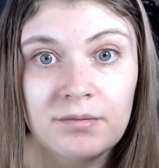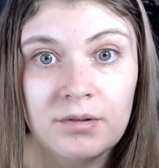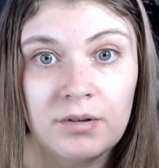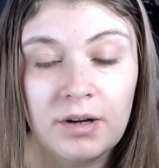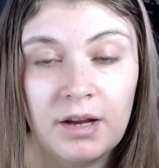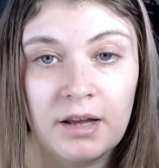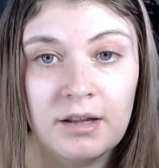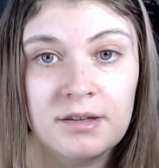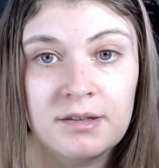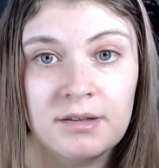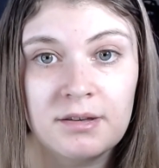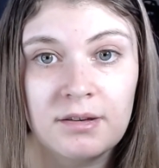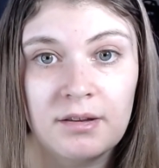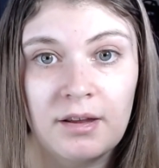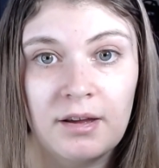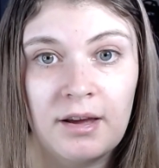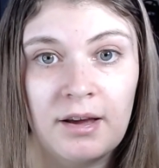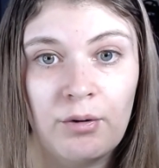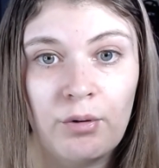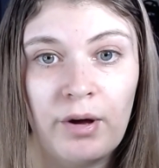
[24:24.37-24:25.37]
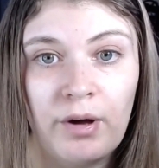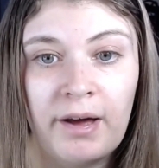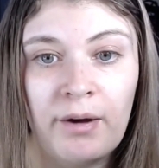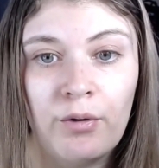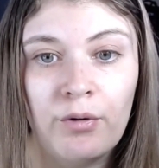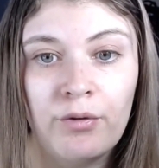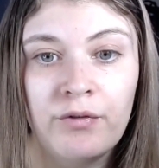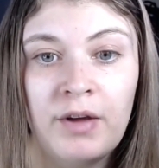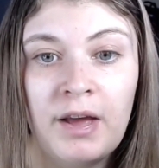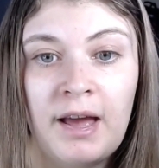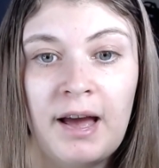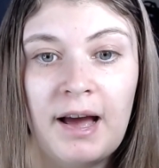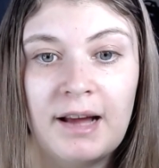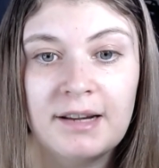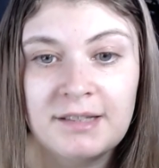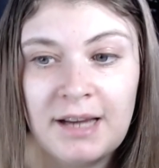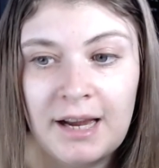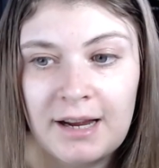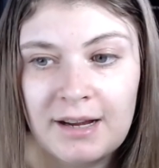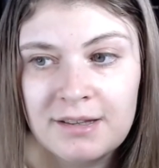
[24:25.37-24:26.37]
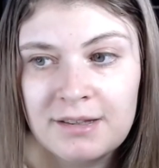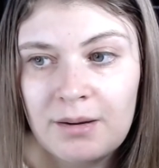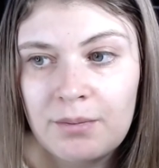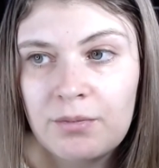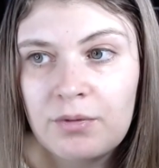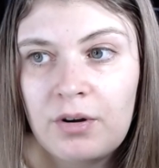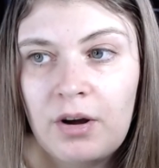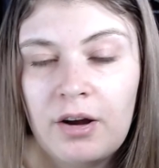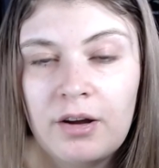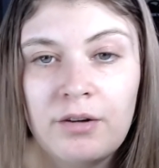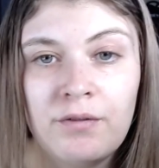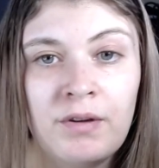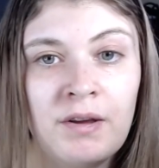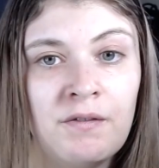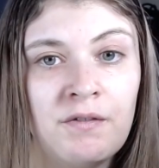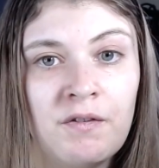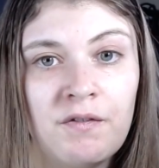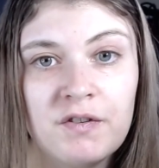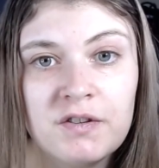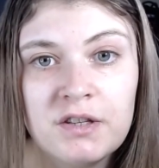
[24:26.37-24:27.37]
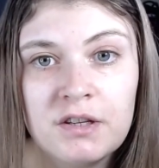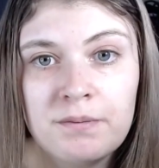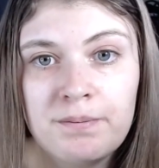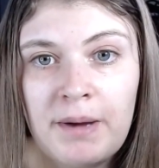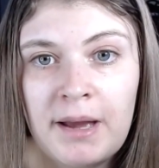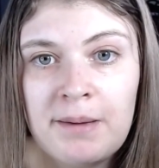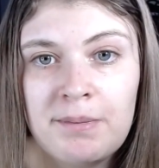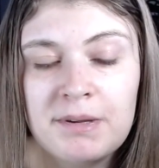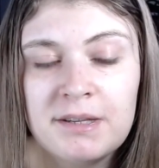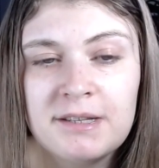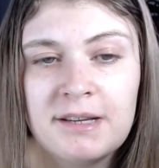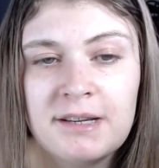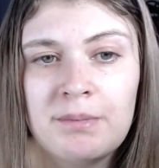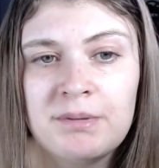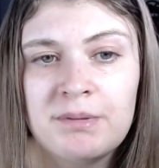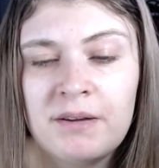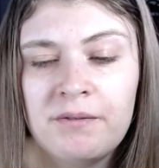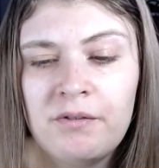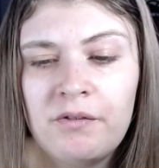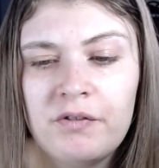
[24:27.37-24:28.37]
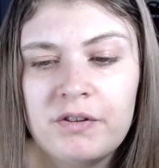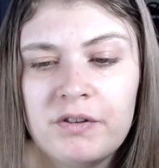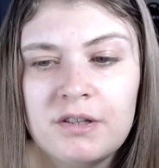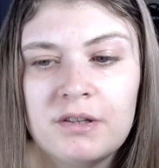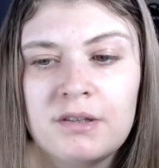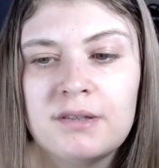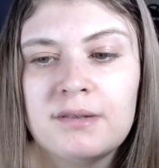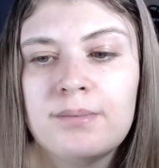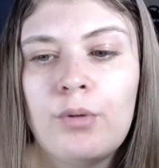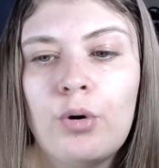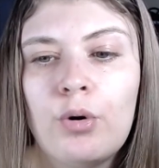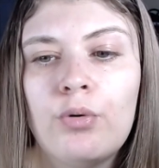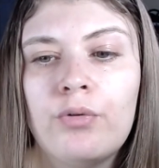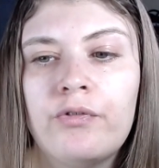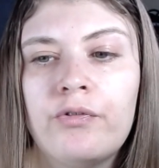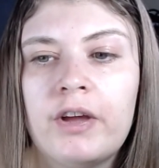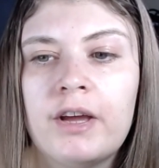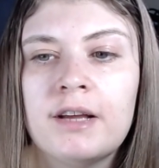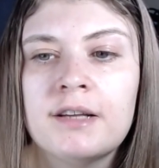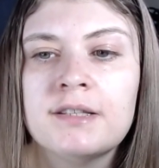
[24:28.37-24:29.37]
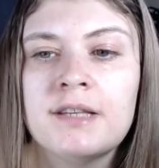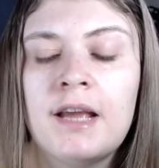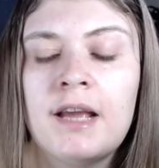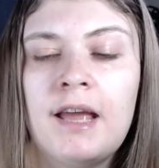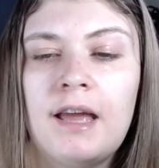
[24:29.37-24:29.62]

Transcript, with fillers: against the ill health and take some kind of even if it's just baby steps even if it's just small things